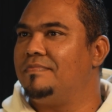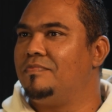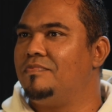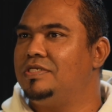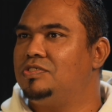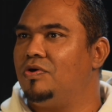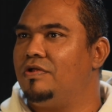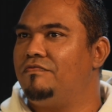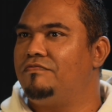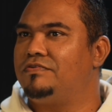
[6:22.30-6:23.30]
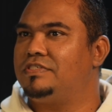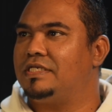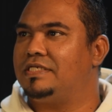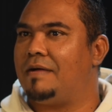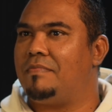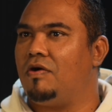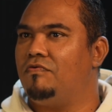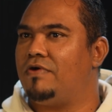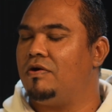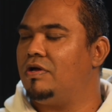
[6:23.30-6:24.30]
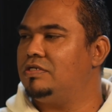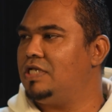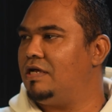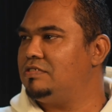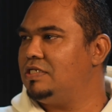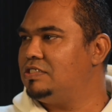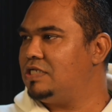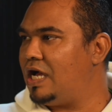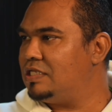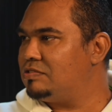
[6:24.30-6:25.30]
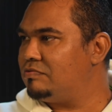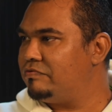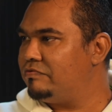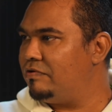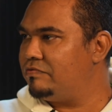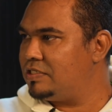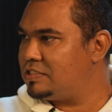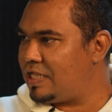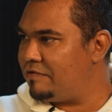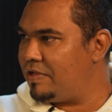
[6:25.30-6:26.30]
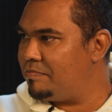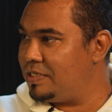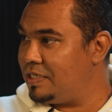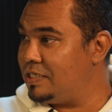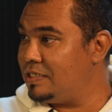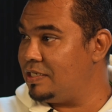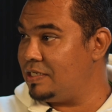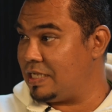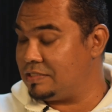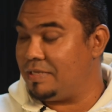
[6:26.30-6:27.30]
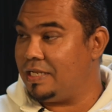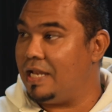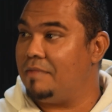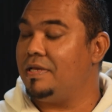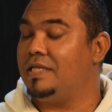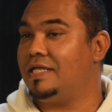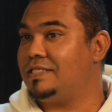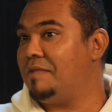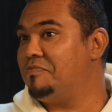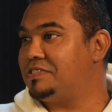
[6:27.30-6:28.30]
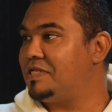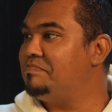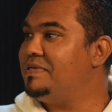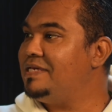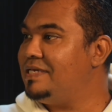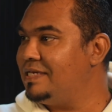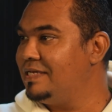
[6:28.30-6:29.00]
we sort of somehow found ourselves in charge of the stuff happening in Nelson Mandela Bay. That time was still PE.